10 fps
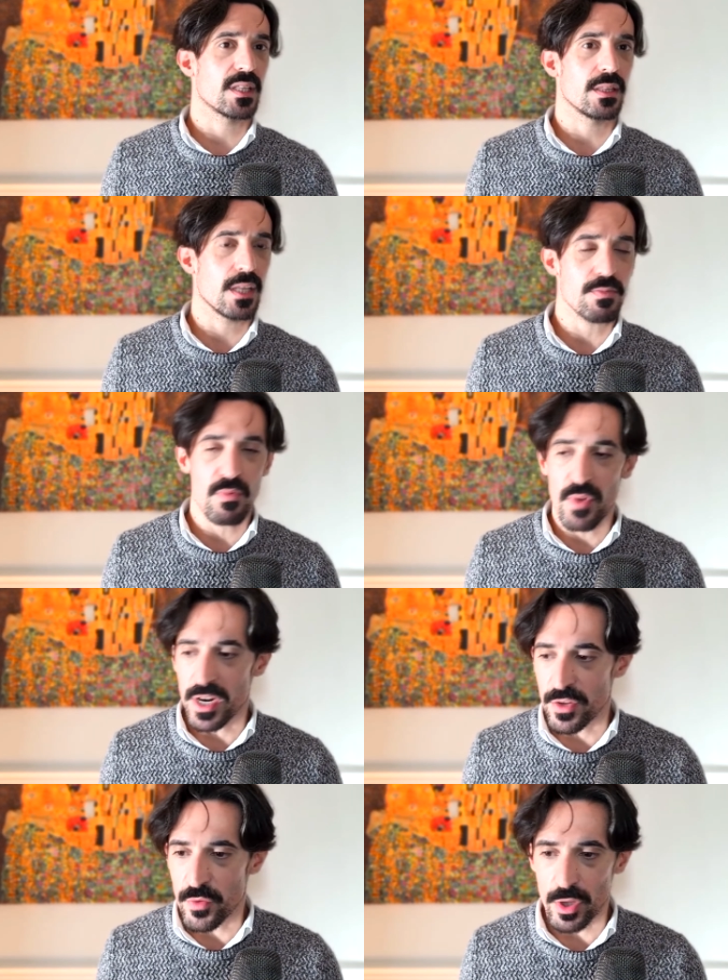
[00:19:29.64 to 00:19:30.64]
let's be
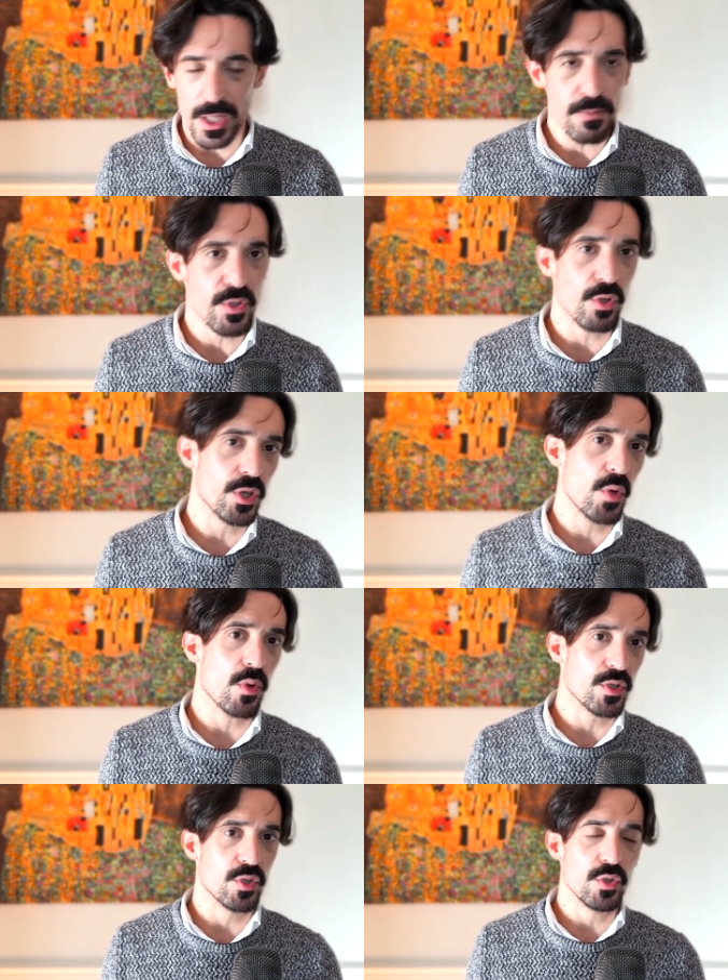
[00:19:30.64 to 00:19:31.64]
fair, if your limbs don't know
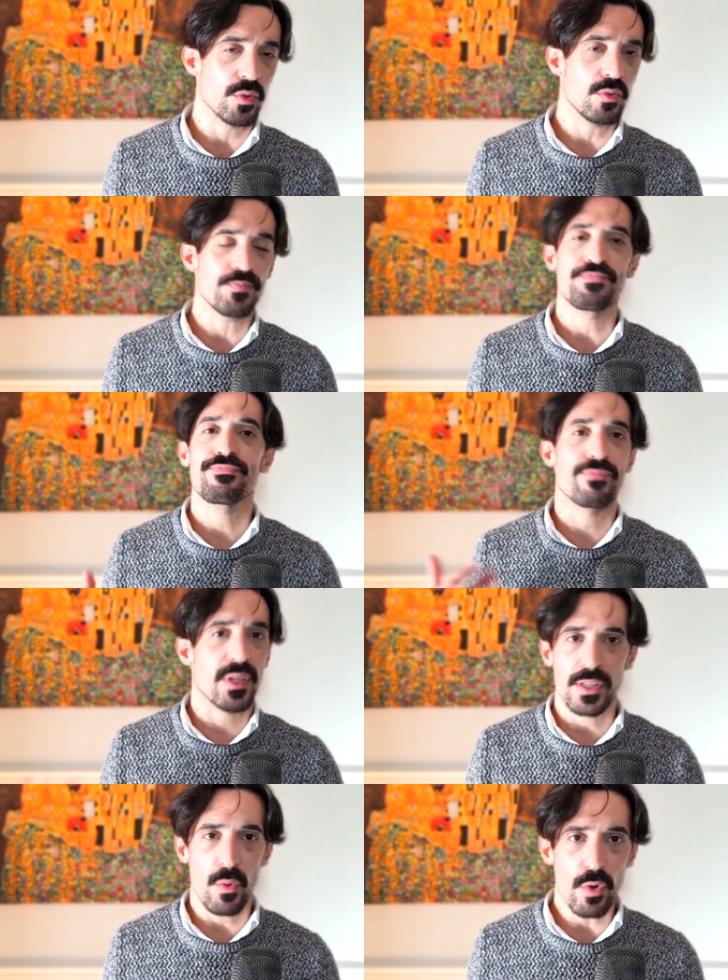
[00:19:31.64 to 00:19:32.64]
what to do,
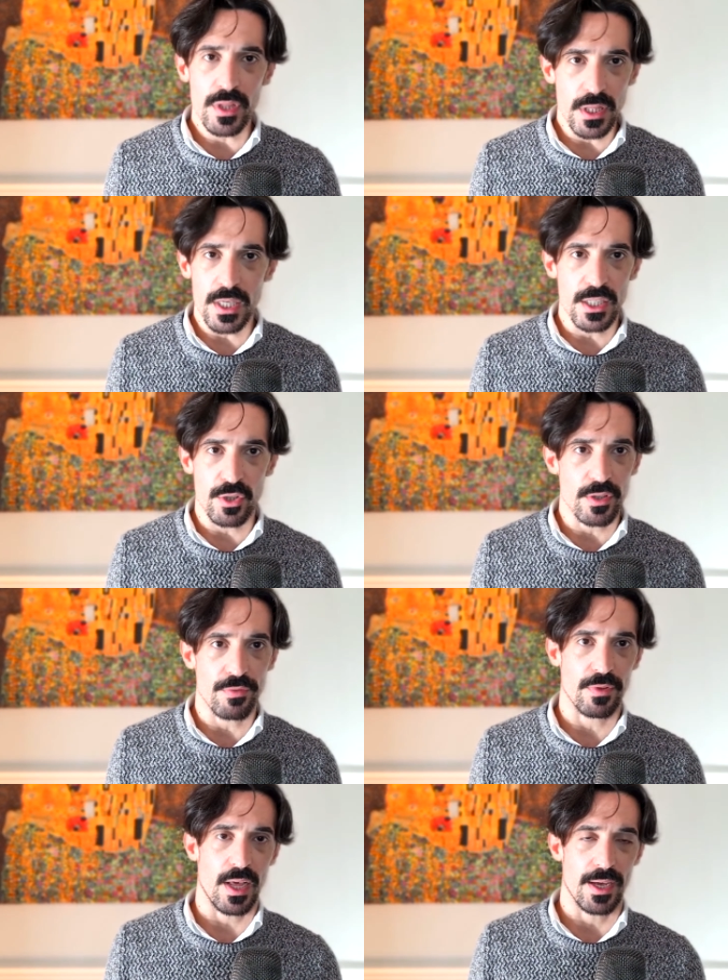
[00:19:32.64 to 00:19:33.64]
they won't learn it on the
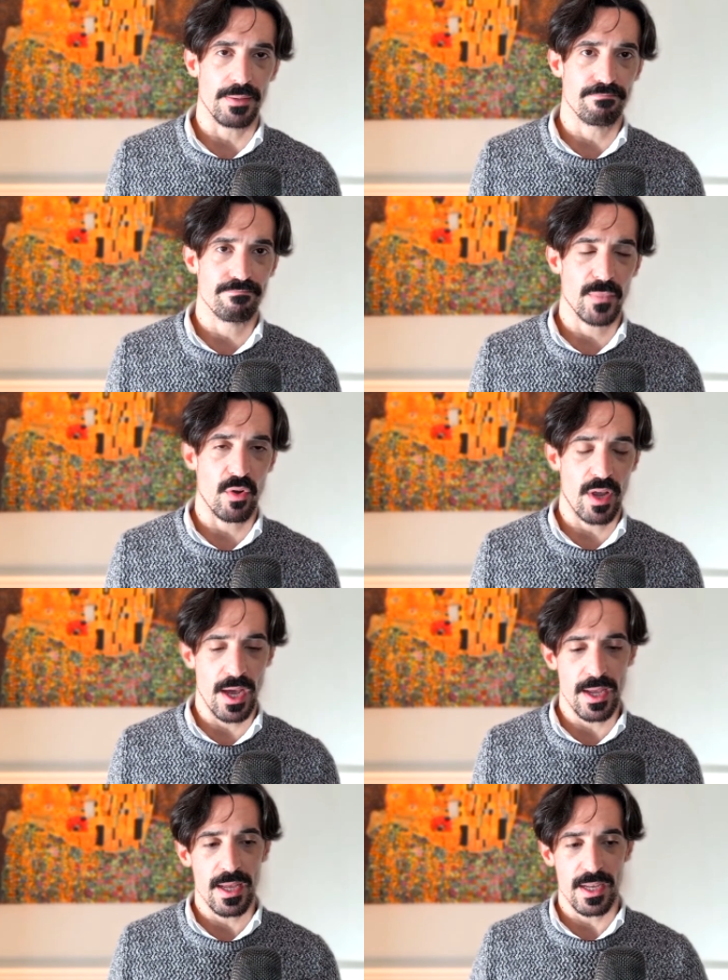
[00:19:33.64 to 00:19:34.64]
fly,
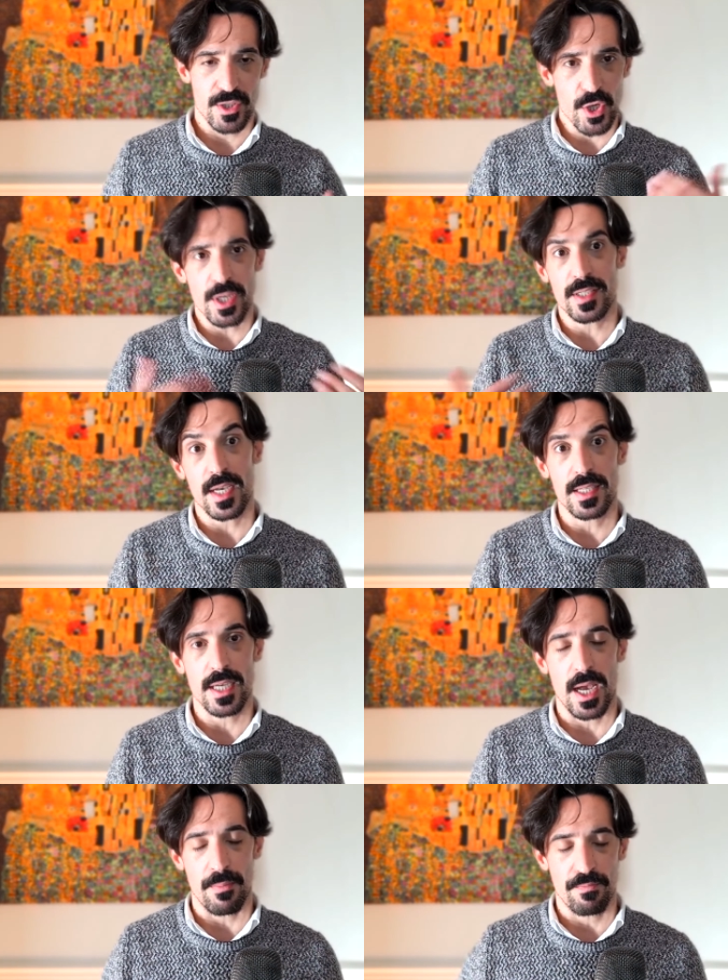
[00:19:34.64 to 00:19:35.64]
okay? It's going to take
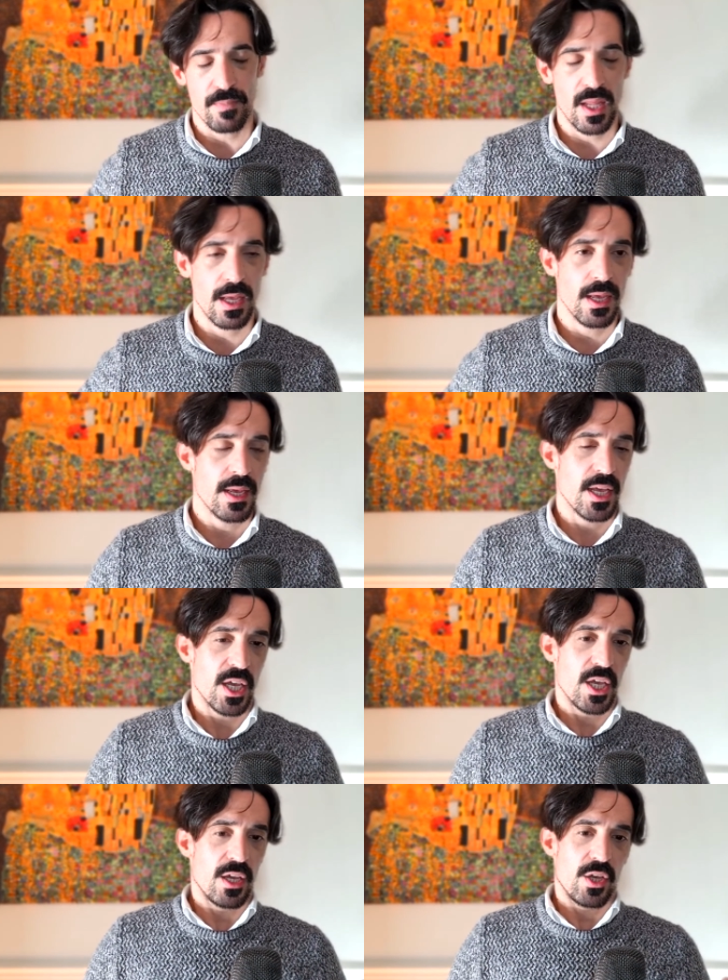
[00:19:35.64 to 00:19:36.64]
time.
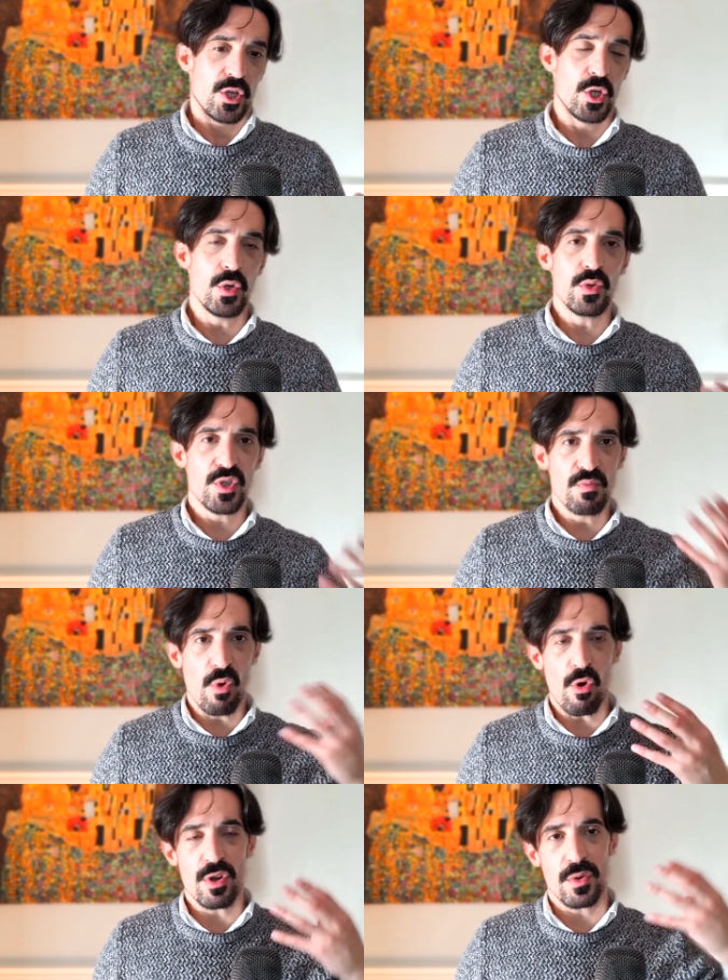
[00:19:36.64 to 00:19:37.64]
Use
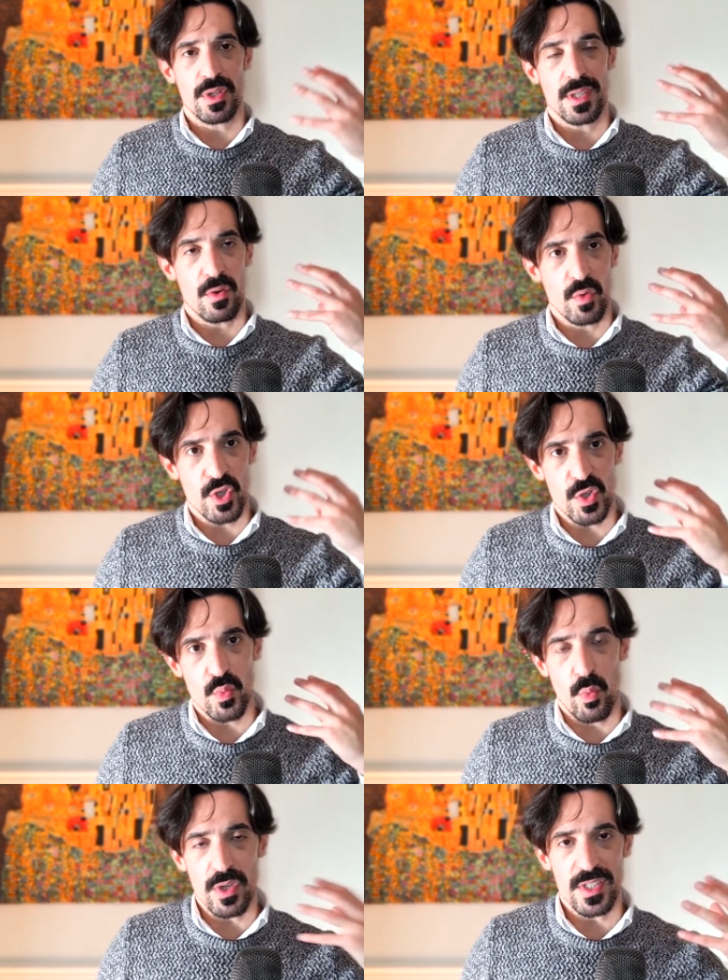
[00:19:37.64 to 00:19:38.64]
more than
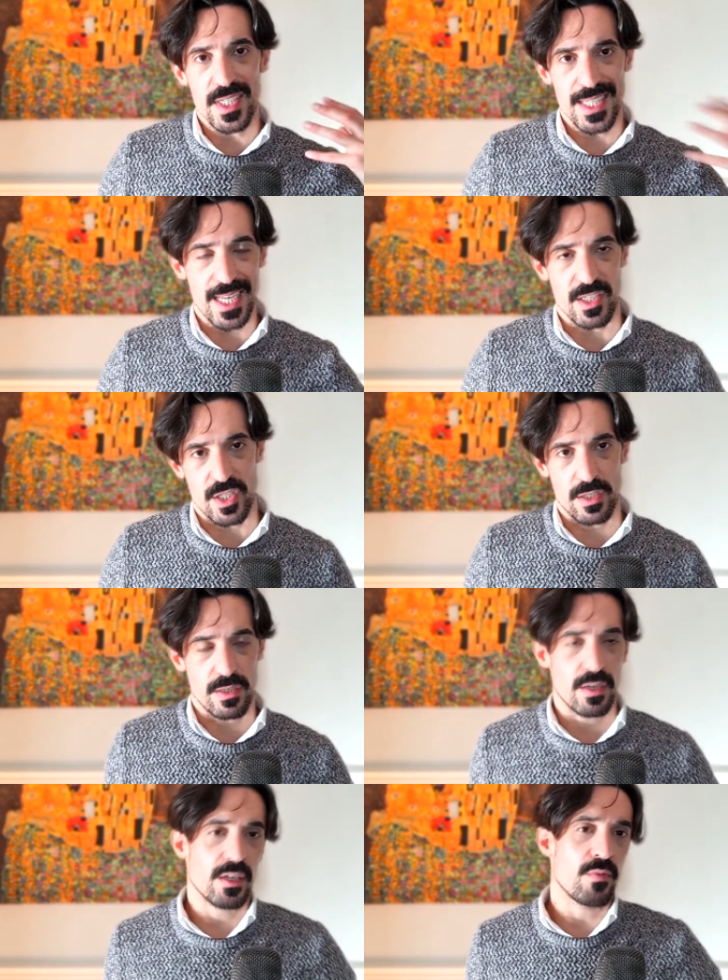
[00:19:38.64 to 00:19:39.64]
just one
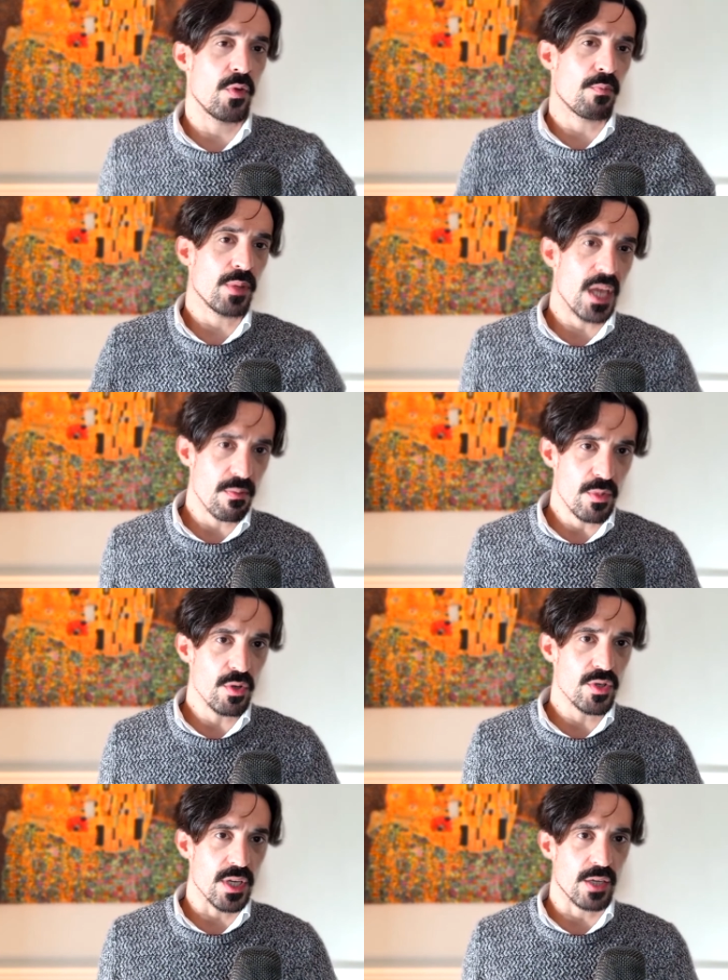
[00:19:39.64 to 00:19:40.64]
sense. If you're playing
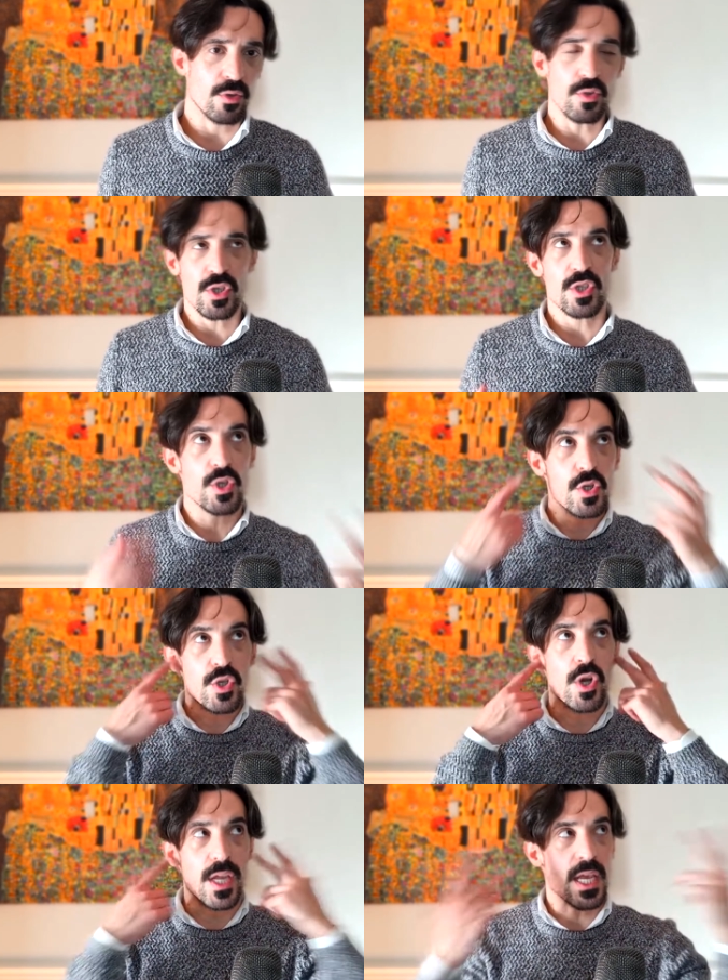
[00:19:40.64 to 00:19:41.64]
music, don't just use
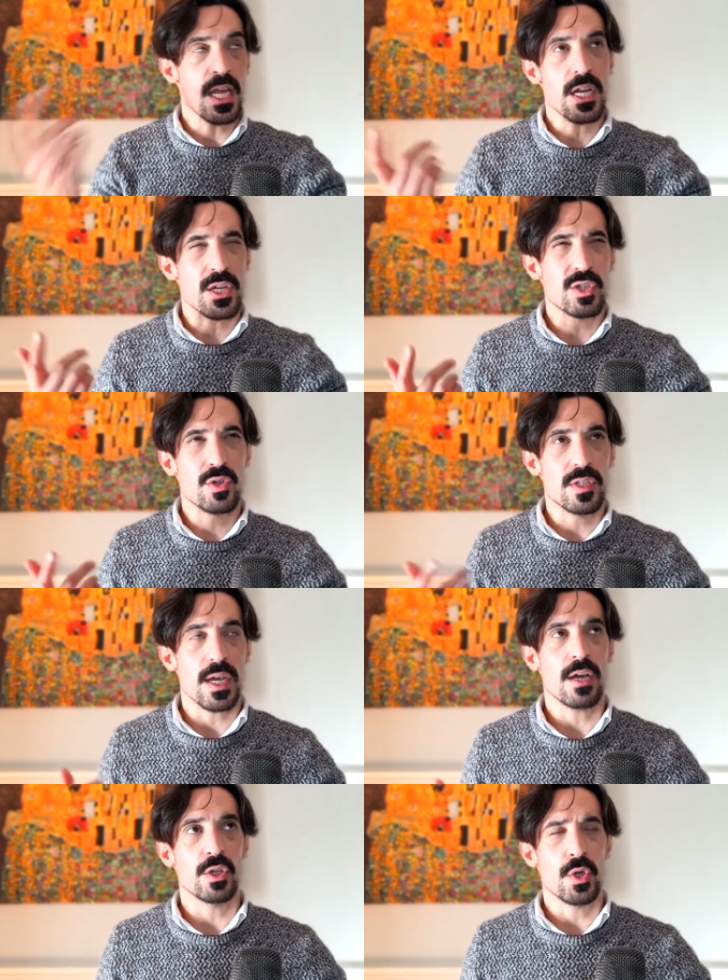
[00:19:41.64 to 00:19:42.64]
your ears to
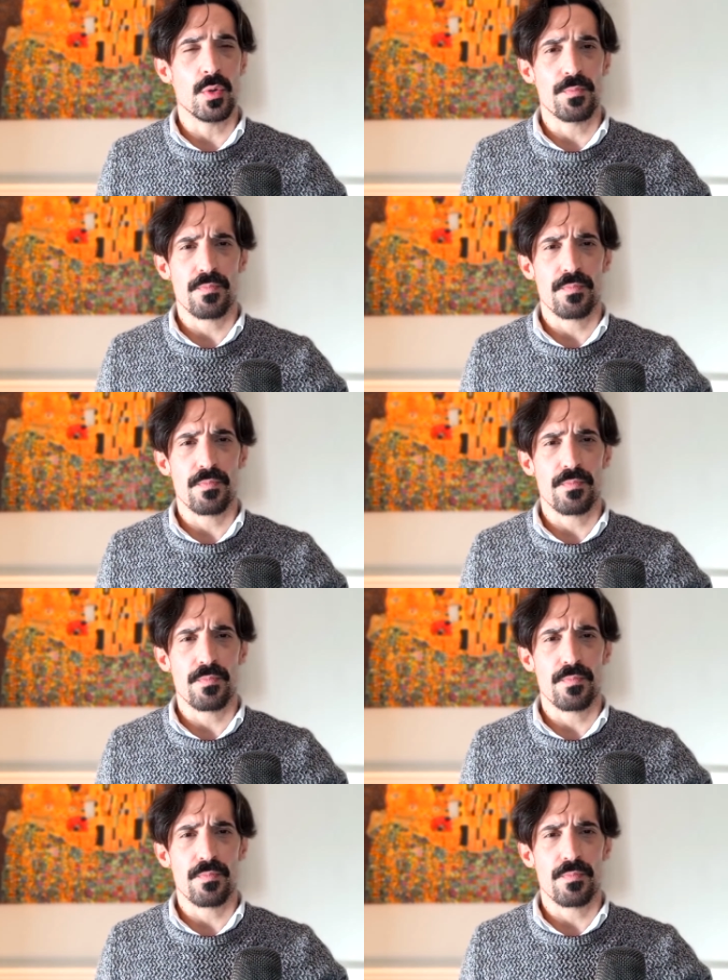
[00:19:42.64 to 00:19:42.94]
tell you